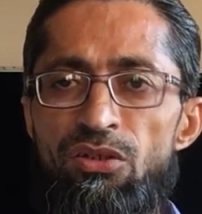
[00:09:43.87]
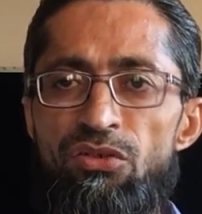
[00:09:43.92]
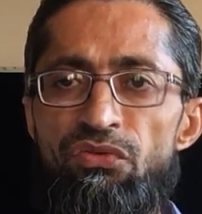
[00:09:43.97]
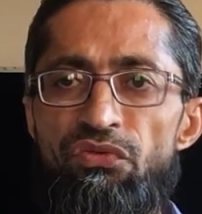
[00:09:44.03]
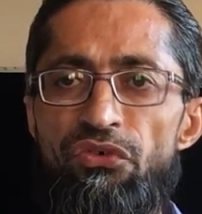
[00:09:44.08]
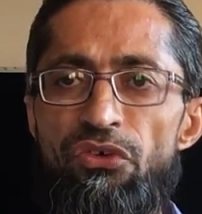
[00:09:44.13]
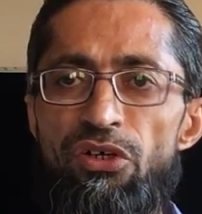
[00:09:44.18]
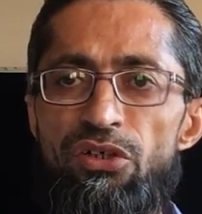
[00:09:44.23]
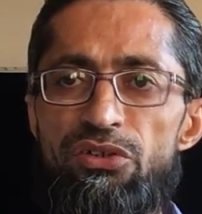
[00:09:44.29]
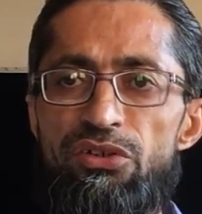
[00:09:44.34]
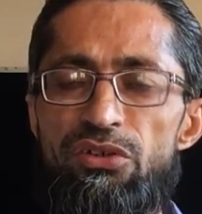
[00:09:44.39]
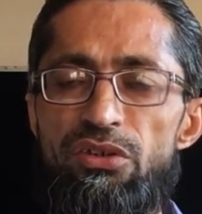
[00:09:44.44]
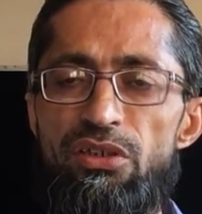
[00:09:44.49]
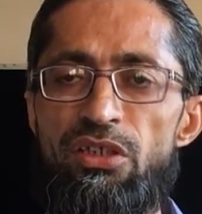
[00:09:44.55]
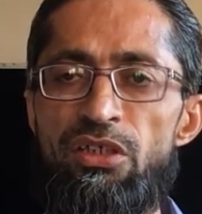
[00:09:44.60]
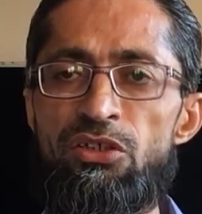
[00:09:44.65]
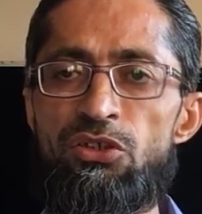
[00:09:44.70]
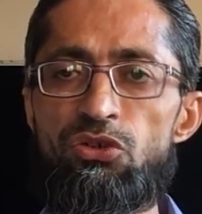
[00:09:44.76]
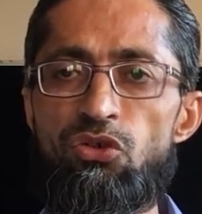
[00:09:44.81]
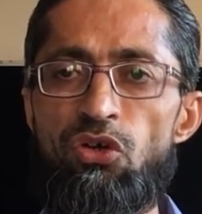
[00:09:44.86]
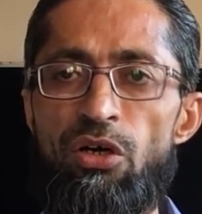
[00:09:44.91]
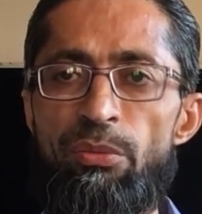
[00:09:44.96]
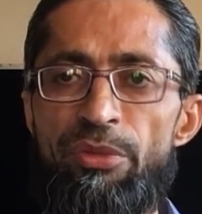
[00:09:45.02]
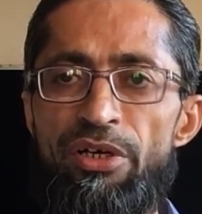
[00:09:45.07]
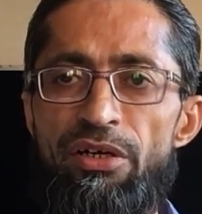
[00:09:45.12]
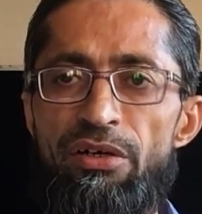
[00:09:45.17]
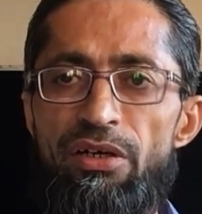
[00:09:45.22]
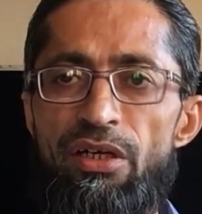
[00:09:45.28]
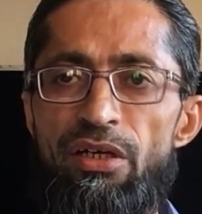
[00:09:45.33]
Frost is
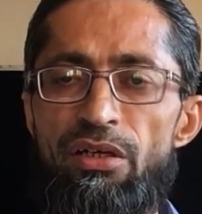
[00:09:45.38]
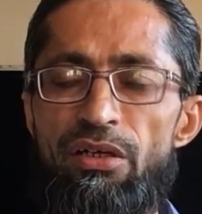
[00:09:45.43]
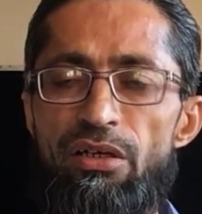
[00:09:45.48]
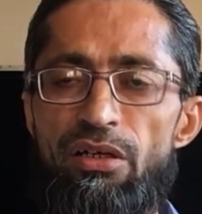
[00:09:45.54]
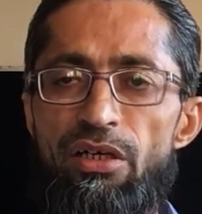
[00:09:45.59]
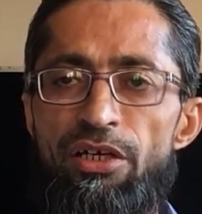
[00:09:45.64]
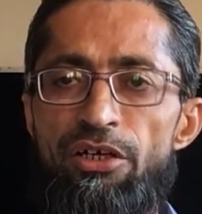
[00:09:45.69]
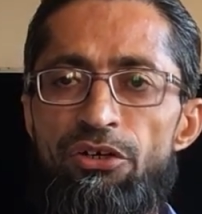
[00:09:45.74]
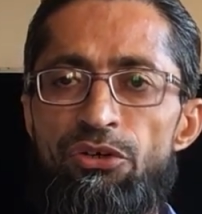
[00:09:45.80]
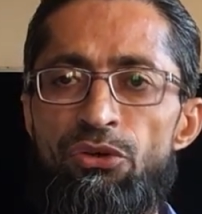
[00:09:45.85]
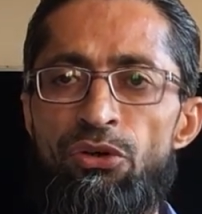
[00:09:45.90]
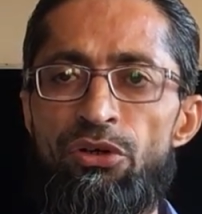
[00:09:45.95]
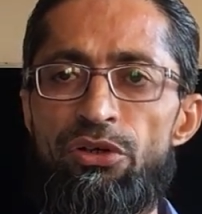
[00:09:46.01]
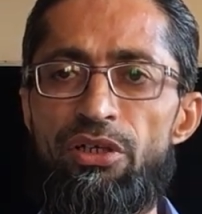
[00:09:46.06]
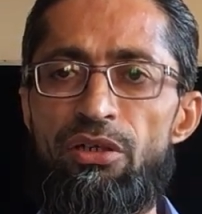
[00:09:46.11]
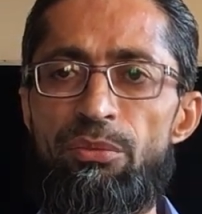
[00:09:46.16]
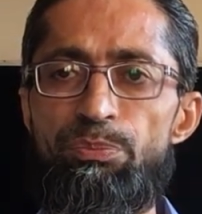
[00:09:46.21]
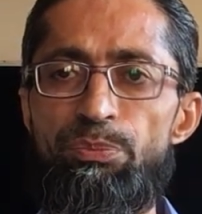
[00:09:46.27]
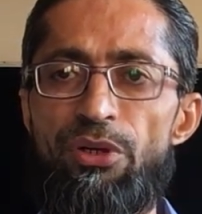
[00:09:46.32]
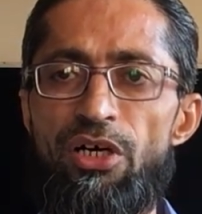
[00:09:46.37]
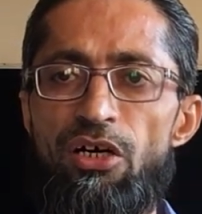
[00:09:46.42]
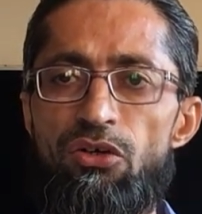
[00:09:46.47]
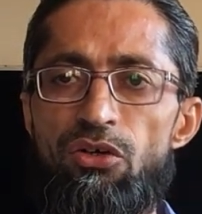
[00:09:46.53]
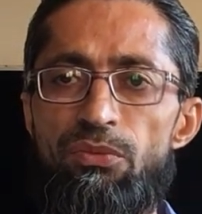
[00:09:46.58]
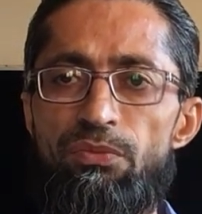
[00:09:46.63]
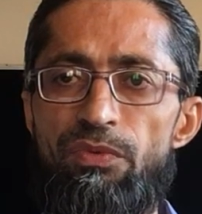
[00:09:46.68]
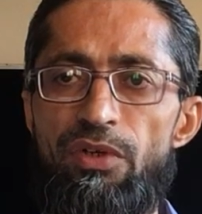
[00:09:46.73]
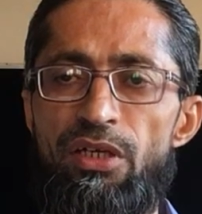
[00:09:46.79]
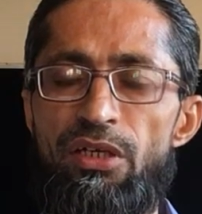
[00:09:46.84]
common in northern part
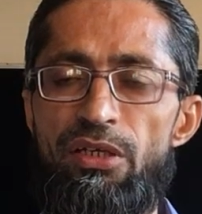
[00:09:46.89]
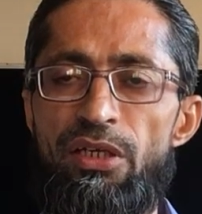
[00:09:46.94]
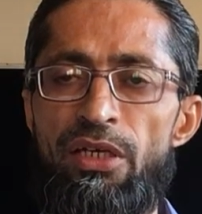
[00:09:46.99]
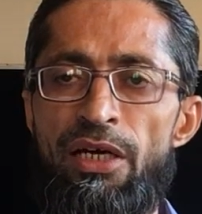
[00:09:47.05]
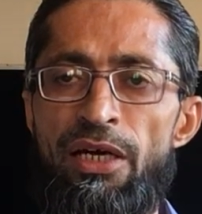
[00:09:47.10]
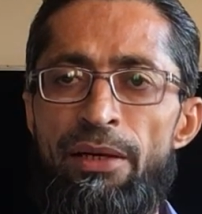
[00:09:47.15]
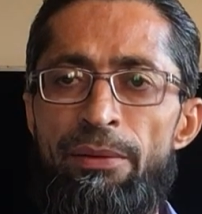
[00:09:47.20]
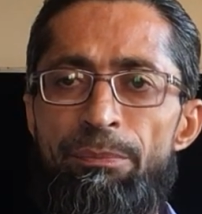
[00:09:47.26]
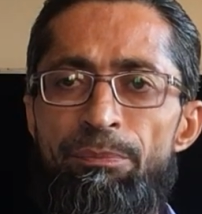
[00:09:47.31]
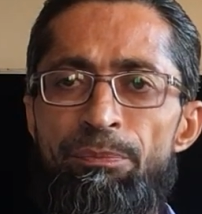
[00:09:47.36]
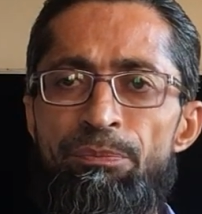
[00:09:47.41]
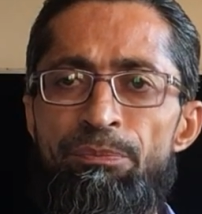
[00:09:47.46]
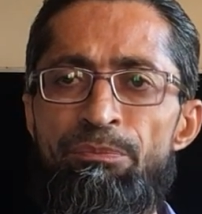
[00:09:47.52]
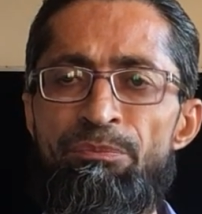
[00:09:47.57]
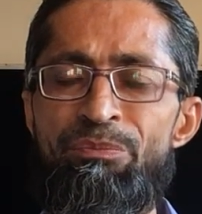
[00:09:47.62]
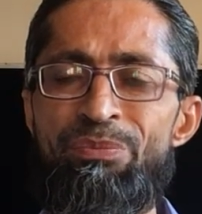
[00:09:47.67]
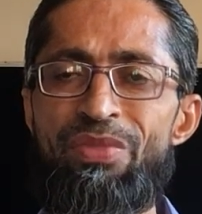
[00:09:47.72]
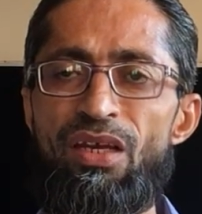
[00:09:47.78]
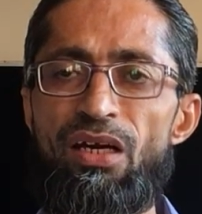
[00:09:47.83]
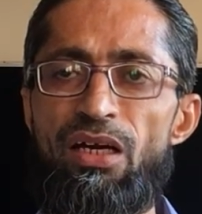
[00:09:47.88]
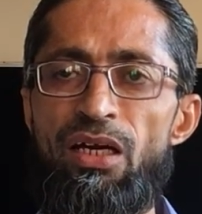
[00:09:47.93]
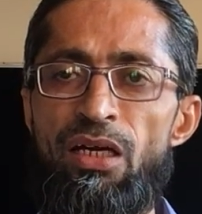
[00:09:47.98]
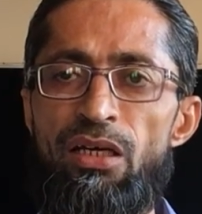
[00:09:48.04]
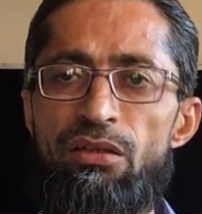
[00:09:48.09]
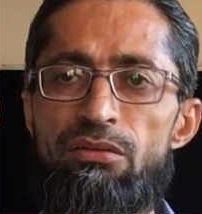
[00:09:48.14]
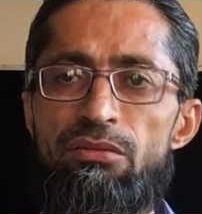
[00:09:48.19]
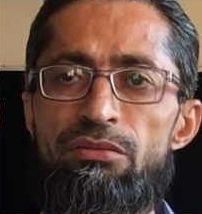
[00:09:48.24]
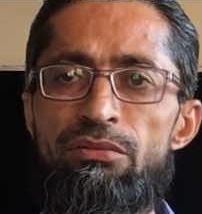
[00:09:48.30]
of India, and